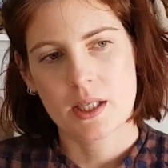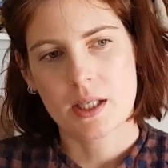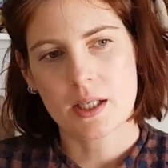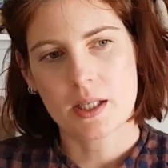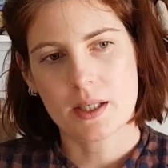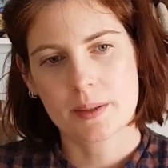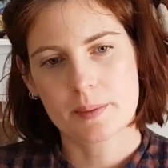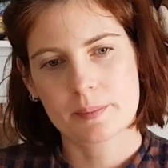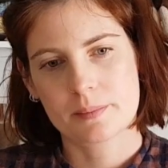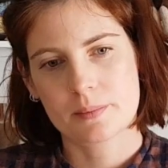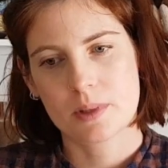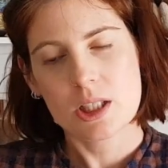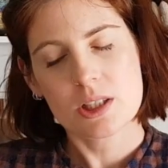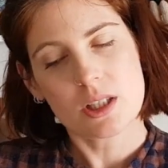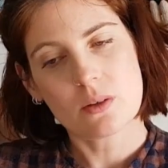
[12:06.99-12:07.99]

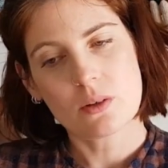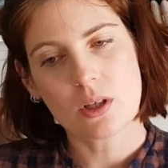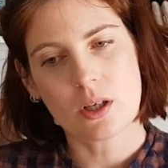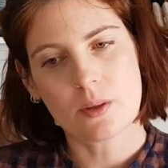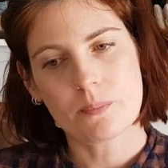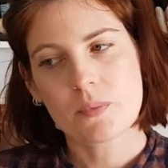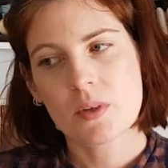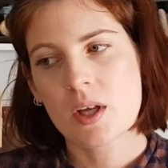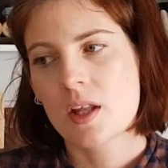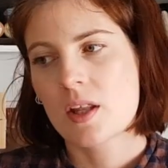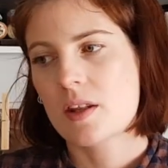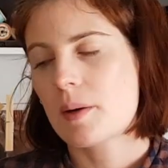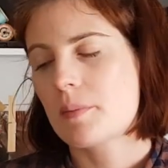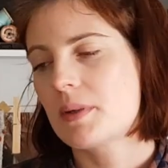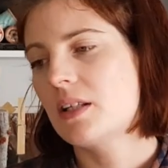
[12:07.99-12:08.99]
I don't know.
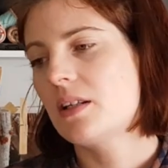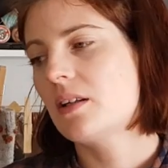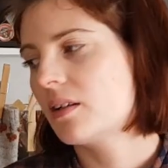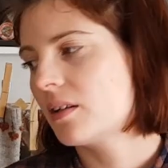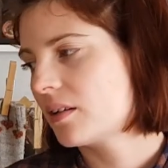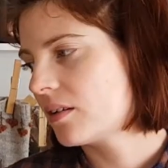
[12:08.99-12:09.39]
I mean,